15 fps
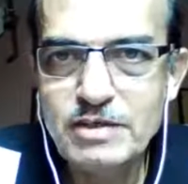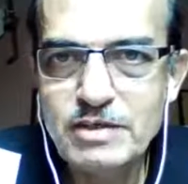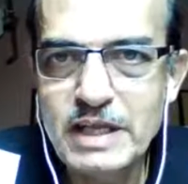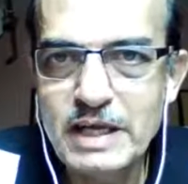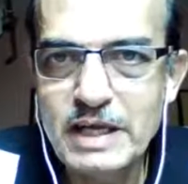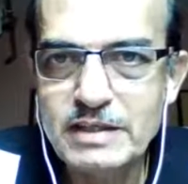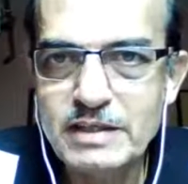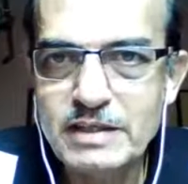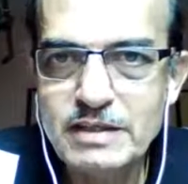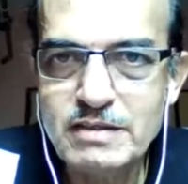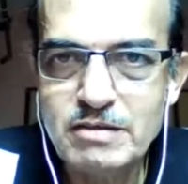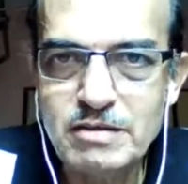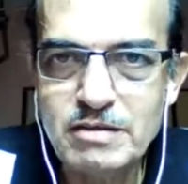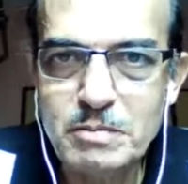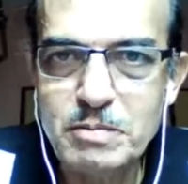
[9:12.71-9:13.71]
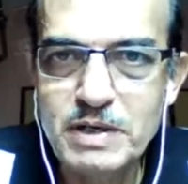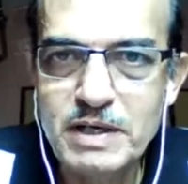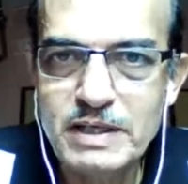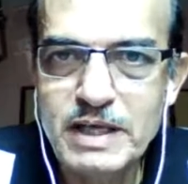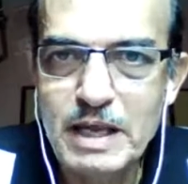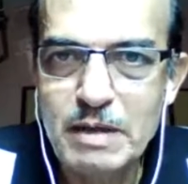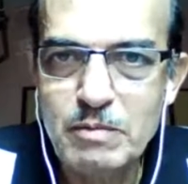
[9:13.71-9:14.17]
that it the
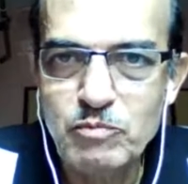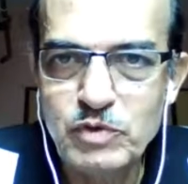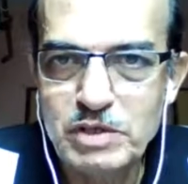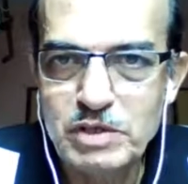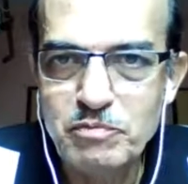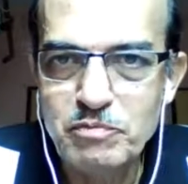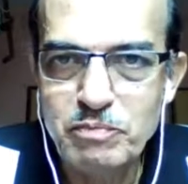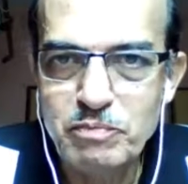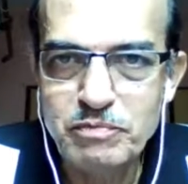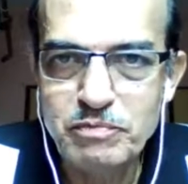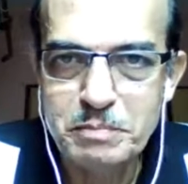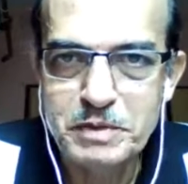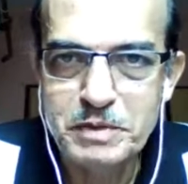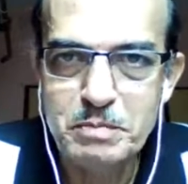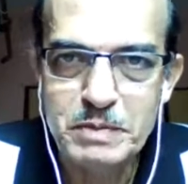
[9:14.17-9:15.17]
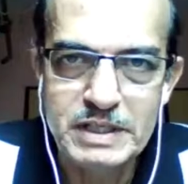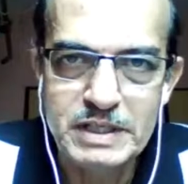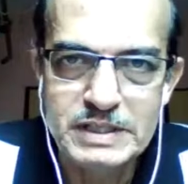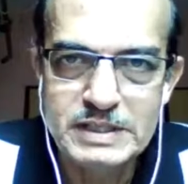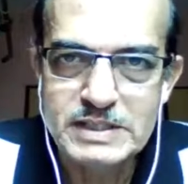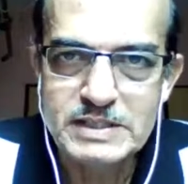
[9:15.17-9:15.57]
bird came within 15 minutes.